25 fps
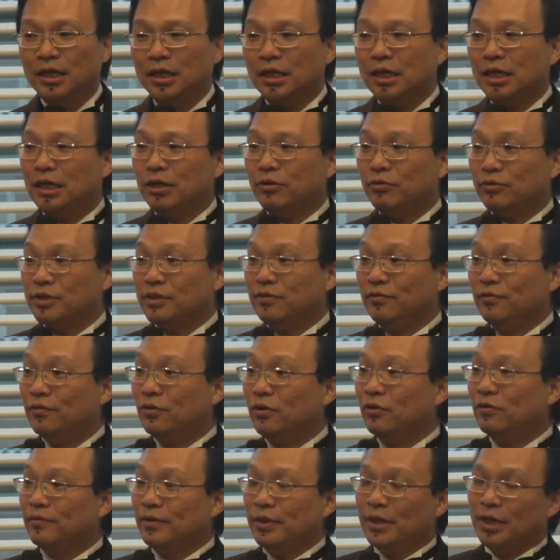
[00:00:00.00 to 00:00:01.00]
I was
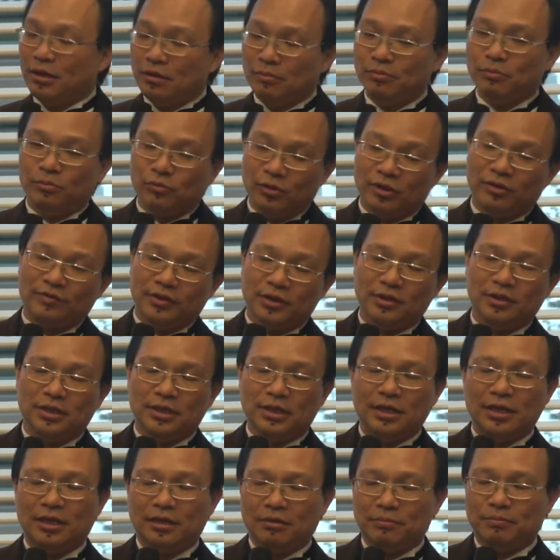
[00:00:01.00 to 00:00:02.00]
involved in one of the
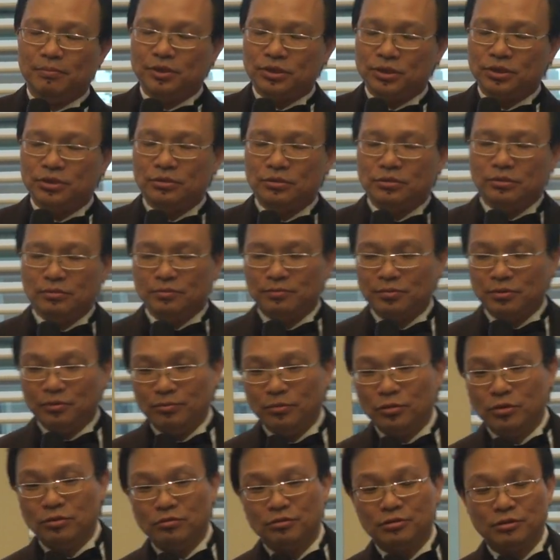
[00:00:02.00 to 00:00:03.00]
early helpers to
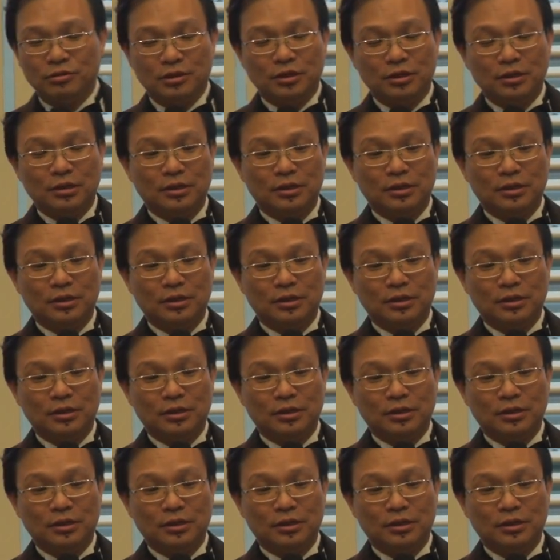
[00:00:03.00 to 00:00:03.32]
promote